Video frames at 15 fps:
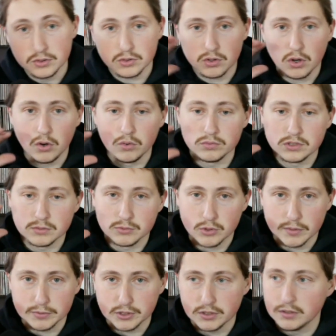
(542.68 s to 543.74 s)
own
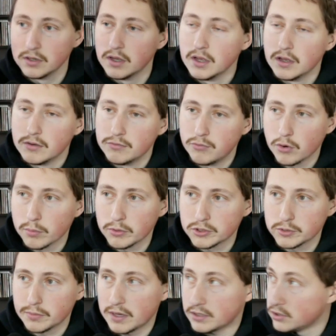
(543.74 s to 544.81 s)
subscription for
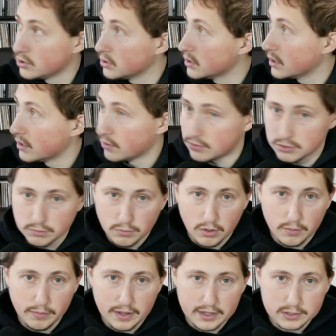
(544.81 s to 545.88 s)
ButcherBox. You can get a small
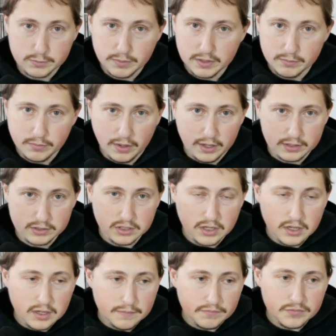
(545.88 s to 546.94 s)
box, big box.
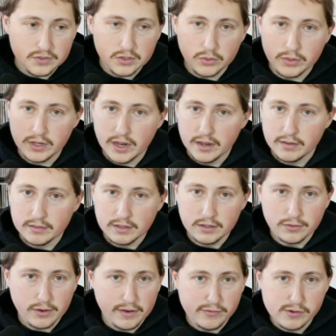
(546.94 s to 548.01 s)
Do it
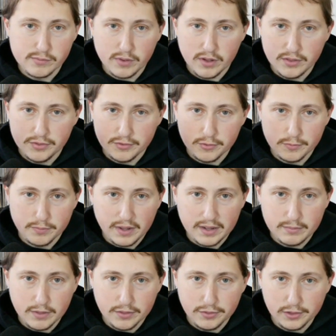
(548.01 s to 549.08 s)
either every month or
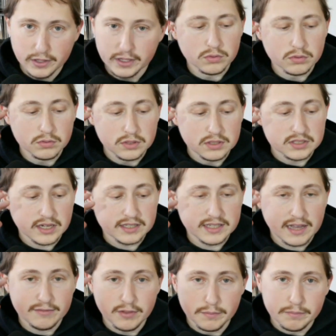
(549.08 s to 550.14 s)
bi-monthly. These guys
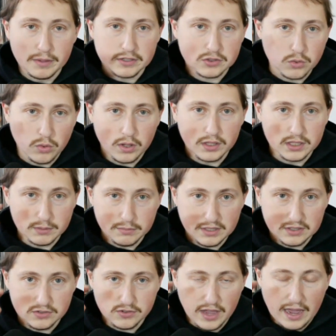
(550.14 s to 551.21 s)
have the best quality
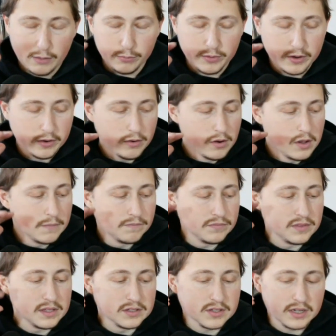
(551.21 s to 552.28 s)
meats out there.
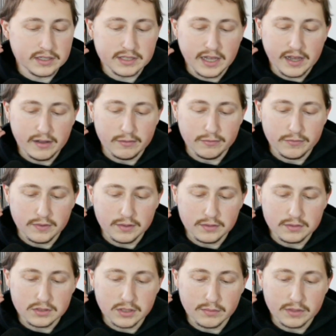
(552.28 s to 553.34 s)
These guys have
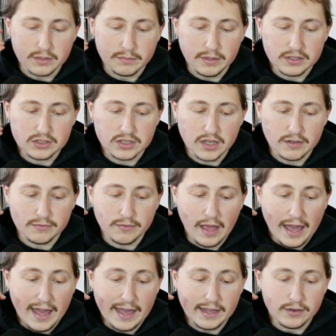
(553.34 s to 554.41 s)
some of the best stuff,
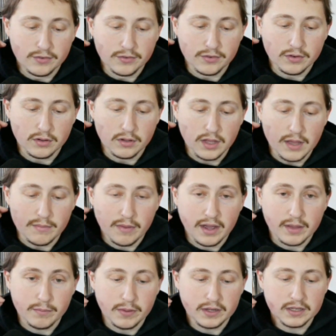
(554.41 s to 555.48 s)
and in my
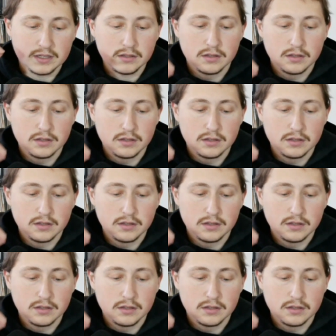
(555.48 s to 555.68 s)
opinion,